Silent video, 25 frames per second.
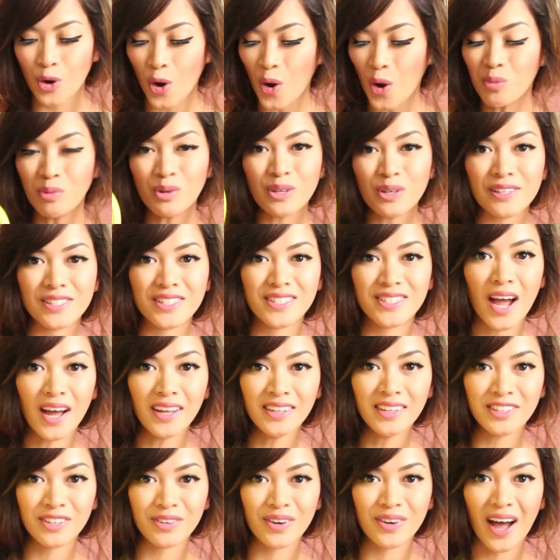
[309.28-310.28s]
We're almost
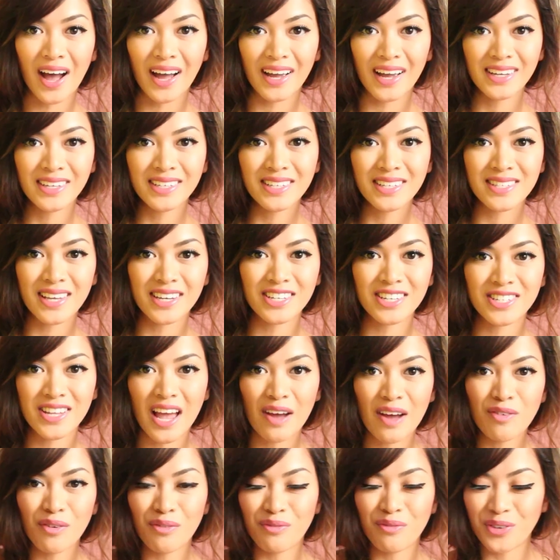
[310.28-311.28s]
done, you guys. I just
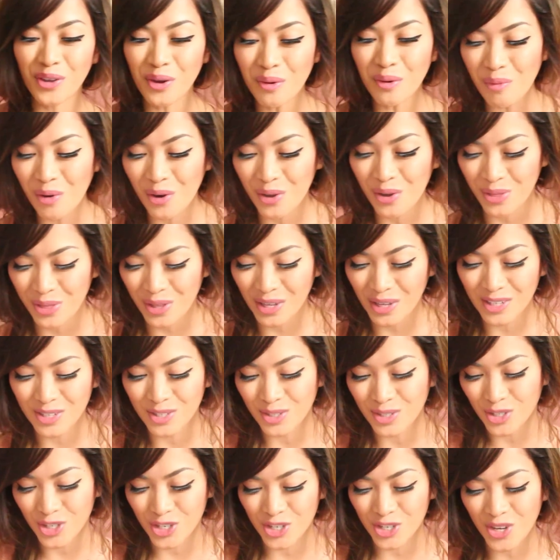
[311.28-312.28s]
have a few more things
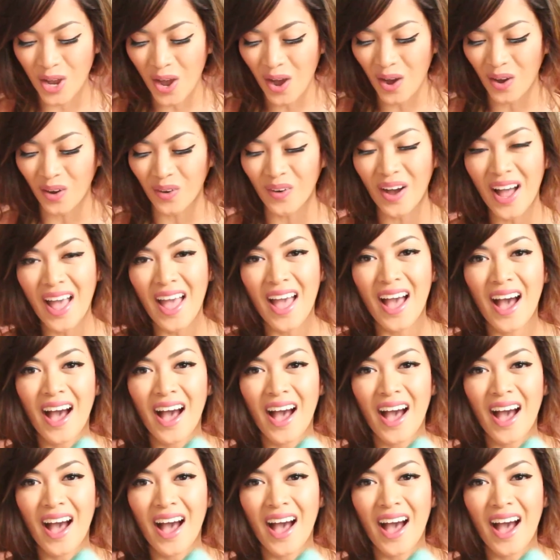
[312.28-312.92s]
to show.